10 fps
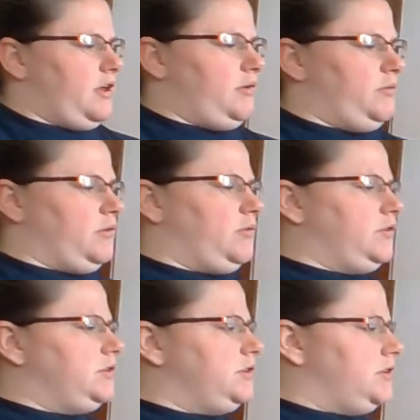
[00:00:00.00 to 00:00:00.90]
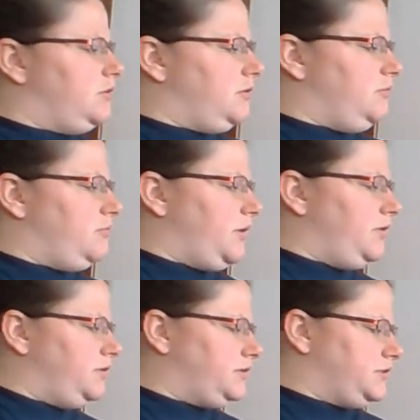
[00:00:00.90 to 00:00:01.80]
And we're going to do our
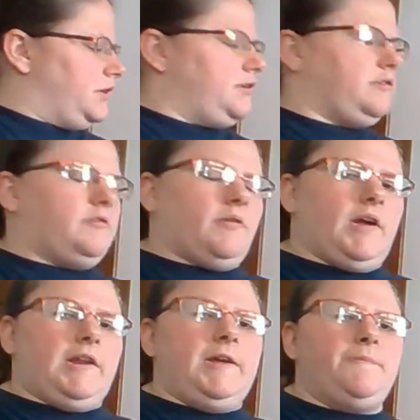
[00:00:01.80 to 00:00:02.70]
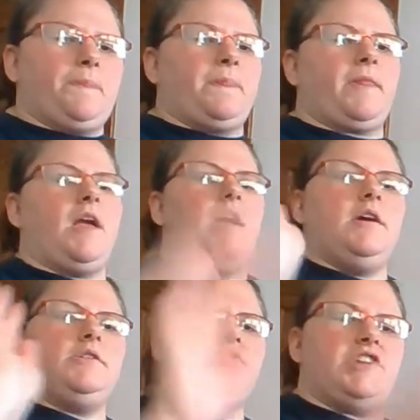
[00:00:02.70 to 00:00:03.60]
month song. Ready?
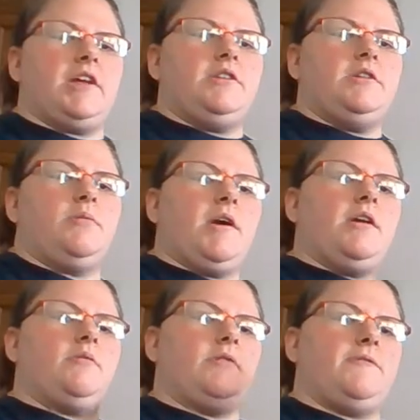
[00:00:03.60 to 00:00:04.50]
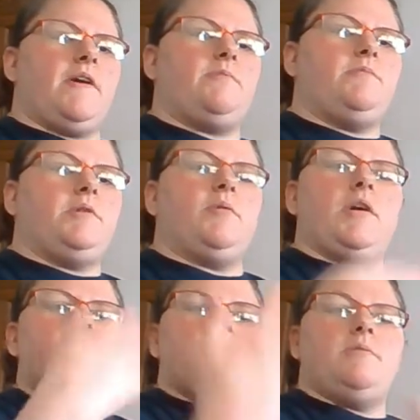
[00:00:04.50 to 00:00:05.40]
January,
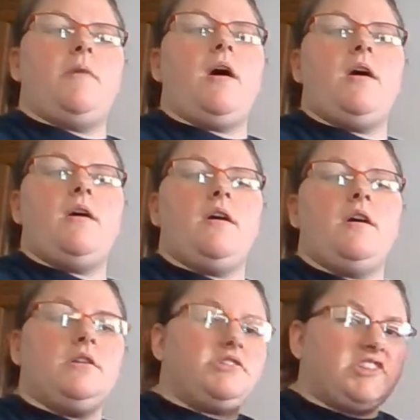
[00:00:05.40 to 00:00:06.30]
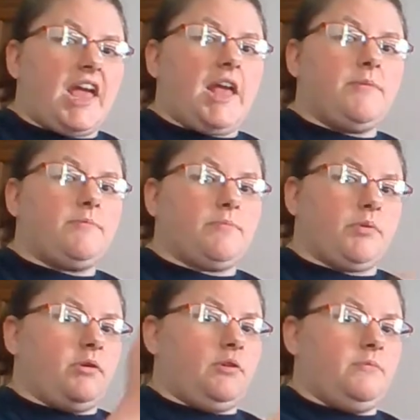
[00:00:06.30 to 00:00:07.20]
February, March,
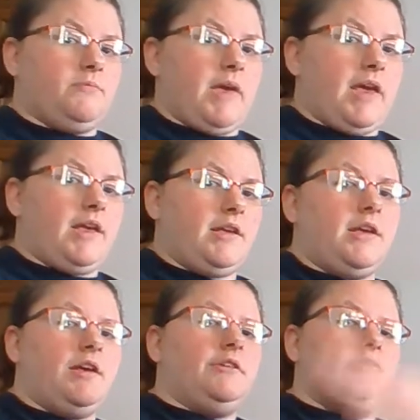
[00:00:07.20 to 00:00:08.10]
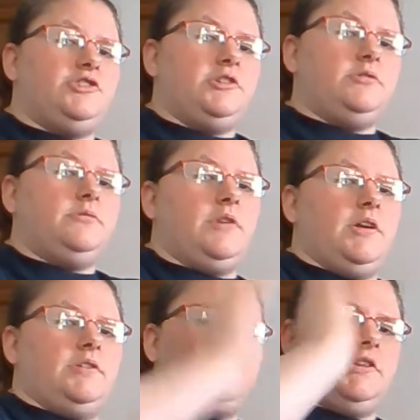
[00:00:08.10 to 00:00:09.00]
April, May, June,
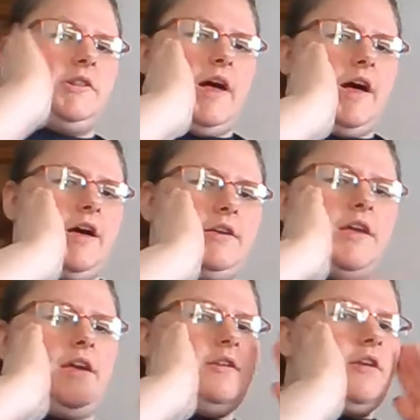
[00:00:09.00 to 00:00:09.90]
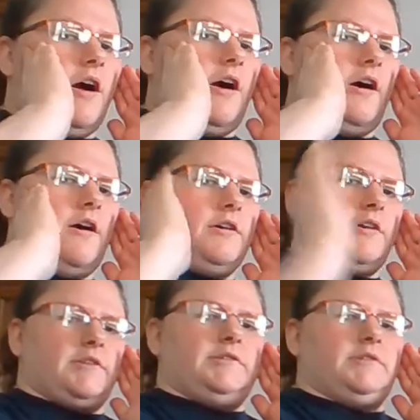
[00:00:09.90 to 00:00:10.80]
July, and
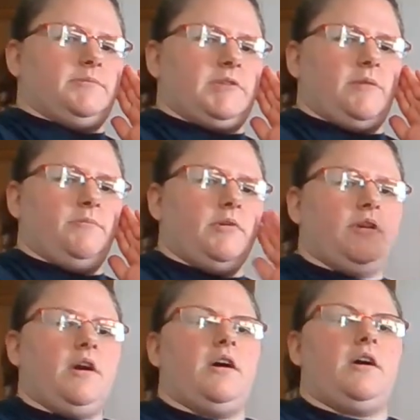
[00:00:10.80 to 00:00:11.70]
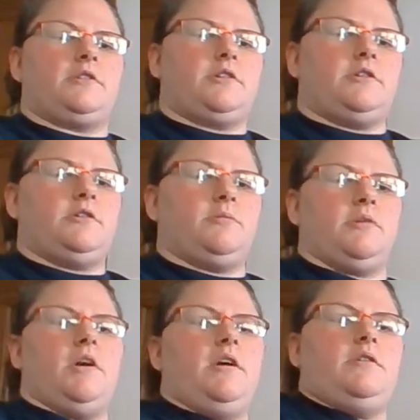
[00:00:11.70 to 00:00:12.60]
August, September,
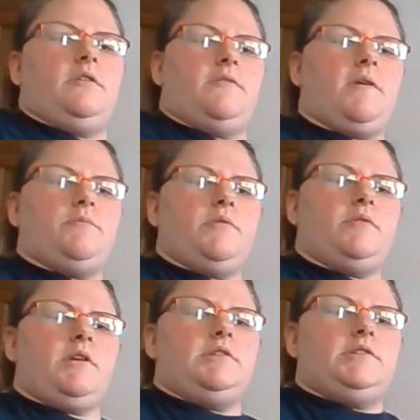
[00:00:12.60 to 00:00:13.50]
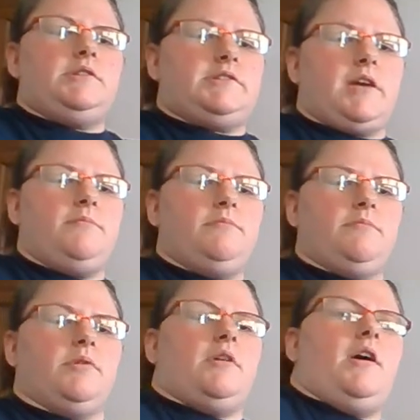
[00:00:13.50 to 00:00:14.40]
October, November, and
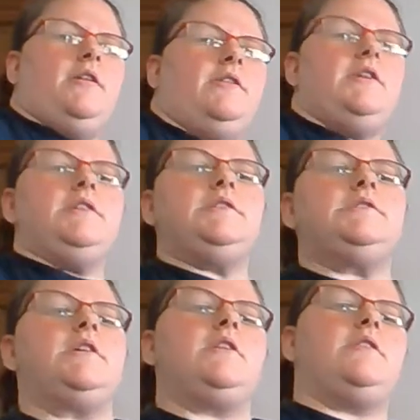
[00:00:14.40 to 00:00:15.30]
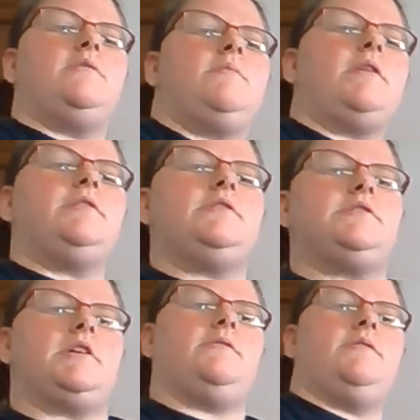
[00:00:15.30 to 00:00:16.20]
December. These are the months
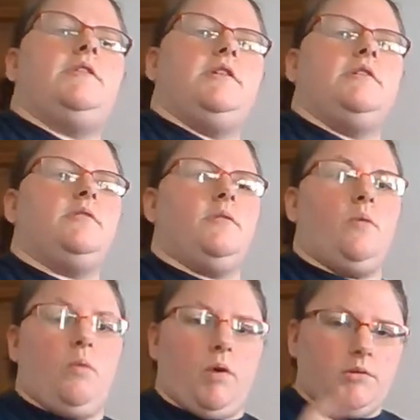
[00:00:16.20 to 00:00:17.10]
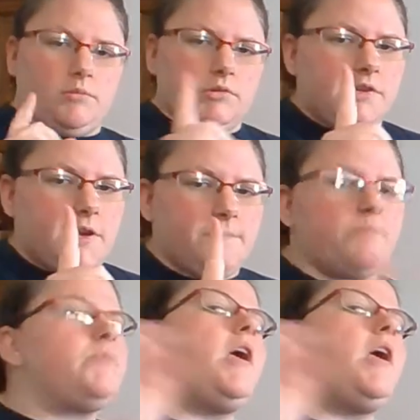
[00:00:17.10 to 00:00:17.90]
of the year. One more time.